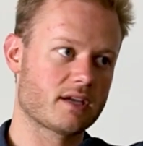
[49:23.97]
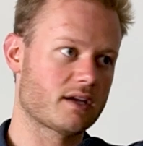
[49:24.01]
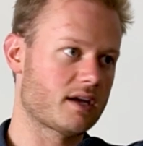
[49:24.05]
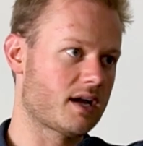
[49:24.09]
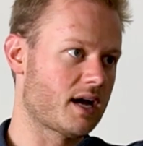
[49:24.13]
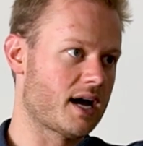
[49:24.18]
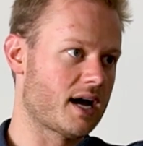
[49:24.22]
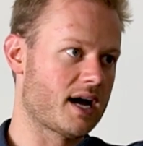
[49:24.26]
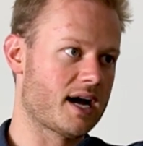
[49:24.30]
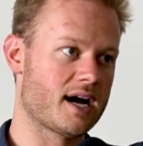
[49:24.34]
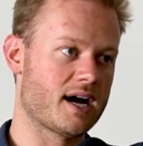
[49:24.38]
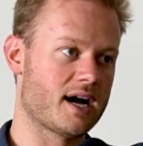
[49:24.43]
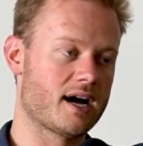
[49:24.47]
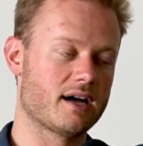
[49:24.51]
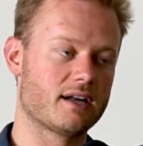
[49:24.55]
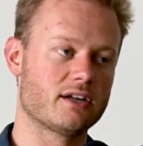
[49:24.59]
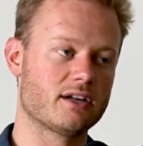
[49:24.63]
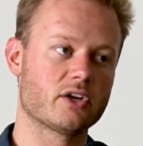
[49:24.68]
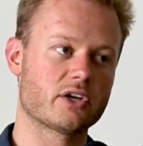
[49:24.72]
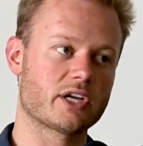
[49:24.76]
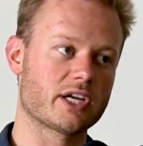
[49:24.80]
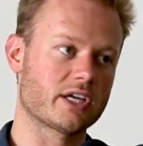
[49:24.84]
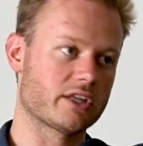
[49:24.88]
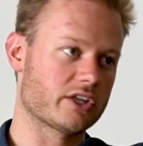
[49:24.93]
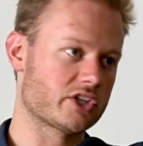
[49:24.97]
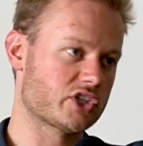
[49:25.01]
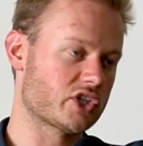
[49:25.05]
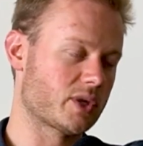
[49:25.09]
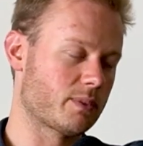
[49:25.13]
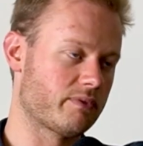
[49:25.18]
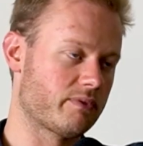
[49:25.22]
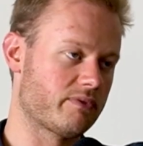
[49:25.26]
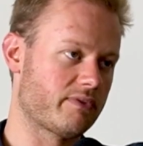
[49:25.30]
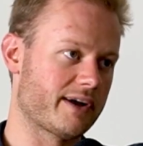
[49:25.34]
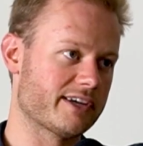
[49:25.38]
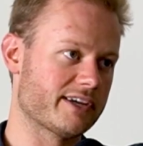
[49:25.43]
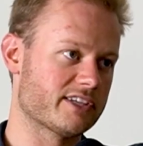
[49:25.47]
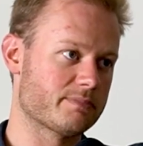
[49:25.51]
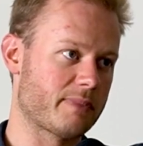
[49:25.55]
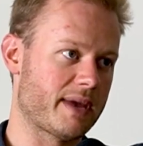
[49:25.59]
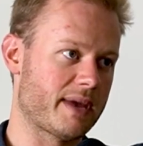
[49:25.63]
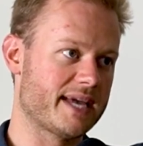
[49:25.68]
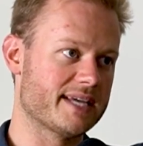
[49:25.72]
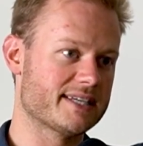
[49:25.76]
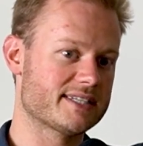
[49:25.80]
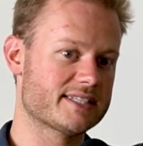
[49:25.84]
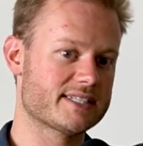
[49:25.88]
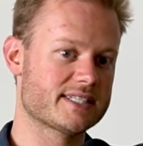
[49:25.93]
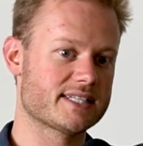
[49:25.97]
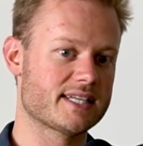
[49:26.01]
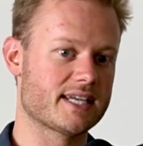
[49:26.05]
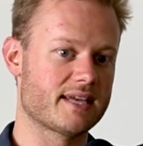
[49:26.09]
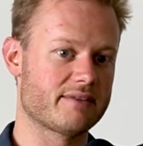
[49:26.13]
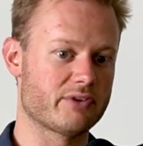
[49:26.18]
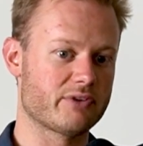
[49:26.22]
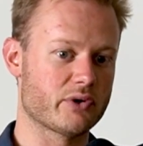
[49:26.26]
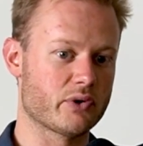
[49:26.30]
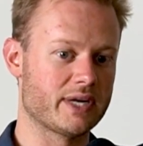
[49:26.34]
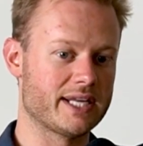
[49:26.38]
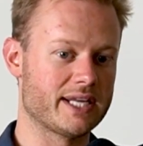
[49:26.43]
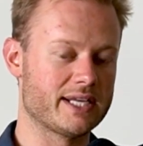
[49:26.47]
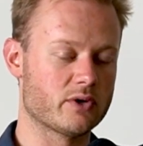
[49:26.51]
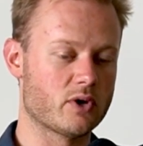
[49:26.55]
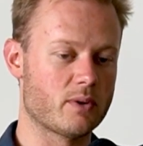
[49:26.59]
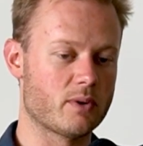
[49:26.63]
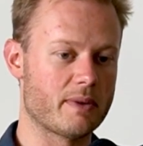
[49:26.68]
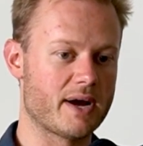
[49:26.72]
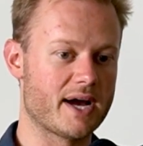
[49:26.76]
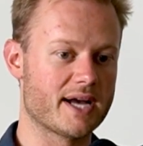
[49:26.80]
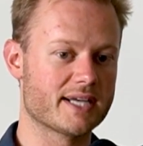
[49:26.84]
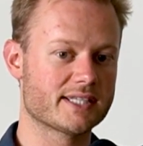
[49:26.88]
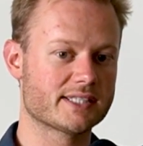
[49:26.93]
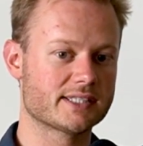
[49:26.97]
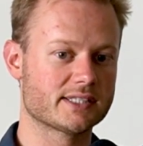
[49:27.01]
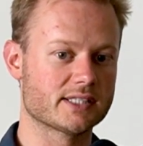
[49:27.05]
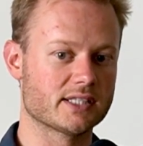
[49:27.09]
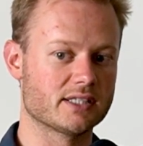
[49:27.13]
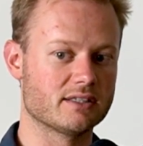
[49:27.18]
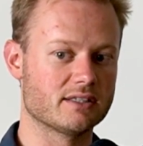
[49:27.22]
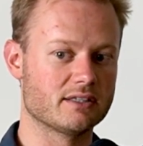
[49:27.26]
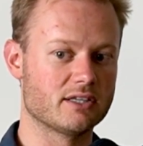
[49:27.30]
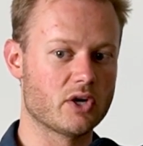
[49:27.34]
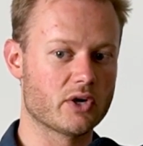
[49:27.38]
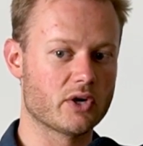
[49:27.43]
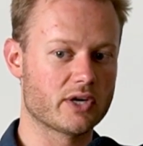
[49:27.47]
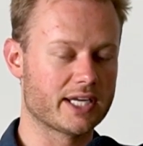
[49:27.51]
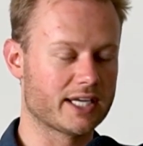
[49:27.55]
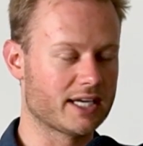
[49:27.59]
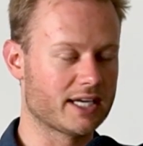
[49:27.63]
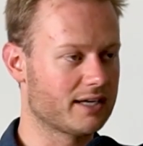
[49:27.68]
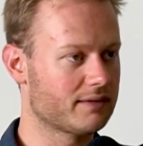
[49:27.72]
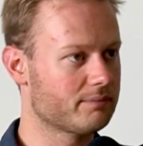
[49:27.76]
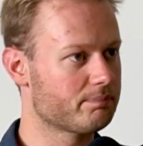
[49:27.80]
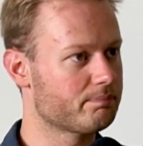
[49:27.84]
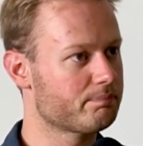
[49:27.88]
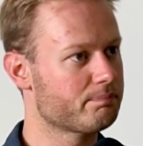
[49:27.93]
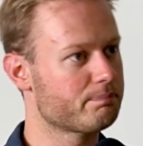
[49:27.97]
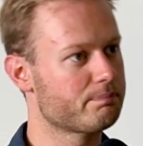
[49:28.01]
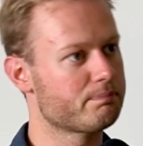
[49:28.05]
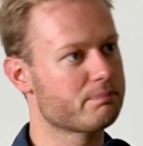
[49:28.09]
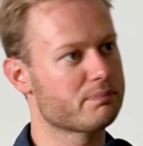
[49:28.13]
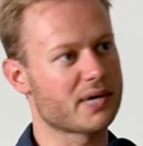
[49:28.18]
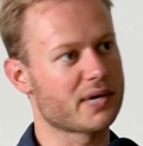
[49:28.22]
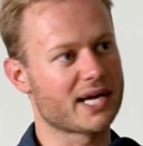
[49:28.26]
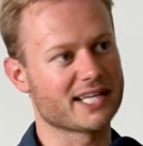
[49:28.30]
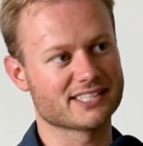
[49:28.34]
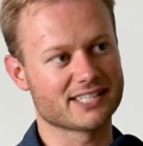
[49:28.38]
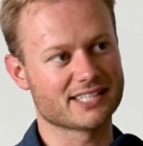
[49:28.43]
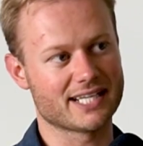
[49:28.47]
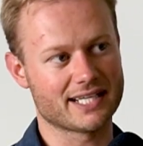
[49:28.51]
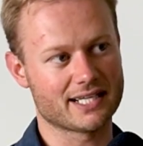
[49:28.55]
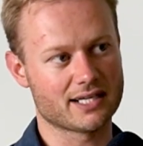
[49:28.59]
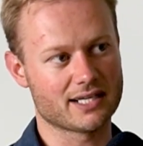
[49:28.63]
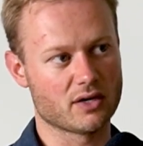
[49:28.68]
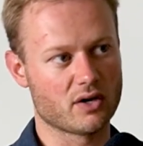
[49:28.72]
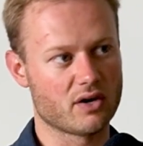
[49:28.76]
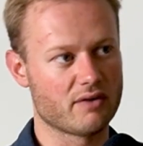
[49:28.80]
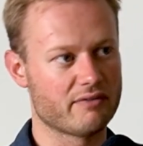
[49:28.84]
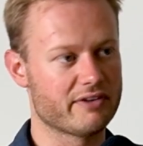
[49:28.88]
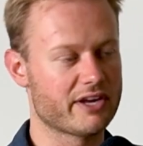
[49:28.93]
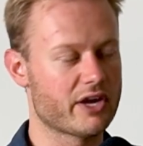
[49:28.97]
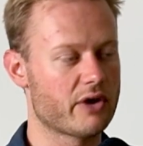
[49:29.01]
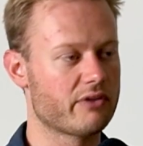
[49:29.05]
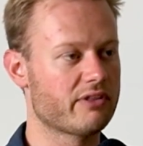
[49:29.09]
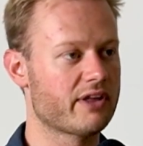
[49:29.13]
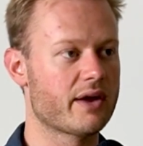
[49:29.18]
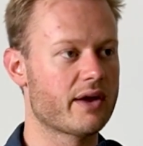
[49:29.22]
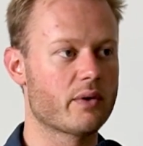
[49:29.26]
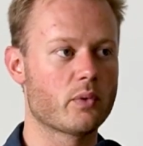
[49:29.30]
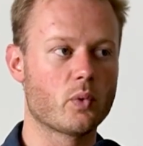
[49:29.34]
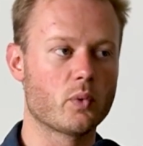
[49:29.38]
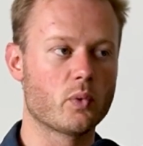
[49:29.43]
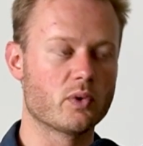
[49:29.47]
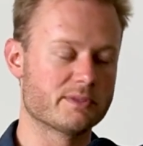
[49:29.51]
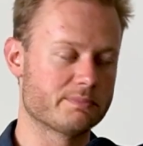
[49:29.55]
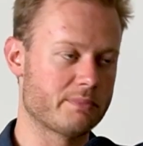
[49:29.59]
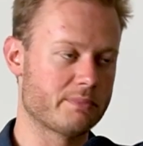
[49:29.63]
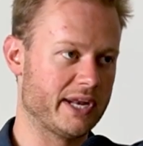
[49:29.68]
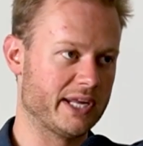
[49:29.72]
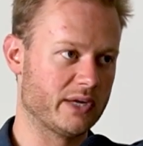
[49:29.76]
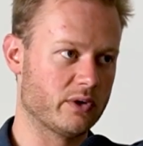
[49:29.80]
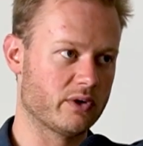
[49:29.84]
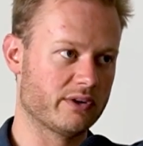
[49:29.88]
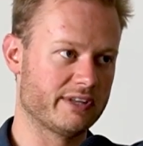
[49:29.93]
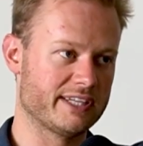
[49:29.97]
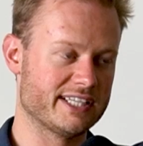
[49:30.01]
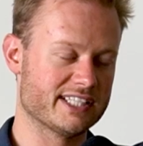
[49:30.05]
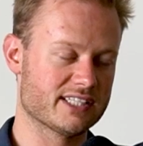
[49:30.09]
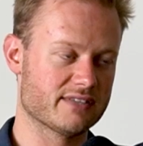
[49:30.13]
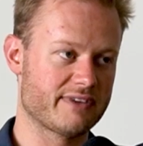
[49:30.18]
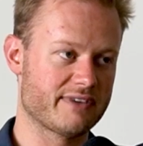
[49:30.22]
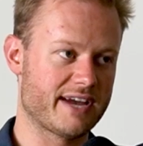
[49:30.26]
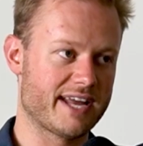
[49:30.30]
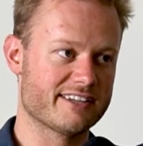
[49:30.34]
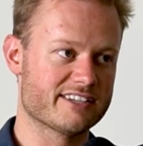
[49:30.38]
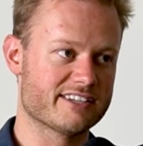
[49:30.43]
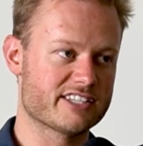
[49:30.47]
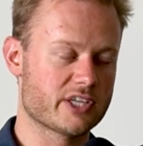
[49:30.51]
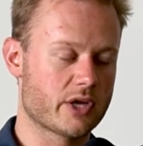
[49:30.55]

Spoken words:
the Shopify space if you're in e-commerce, and looking at brands like Klaviyo, and they're always putting on these events.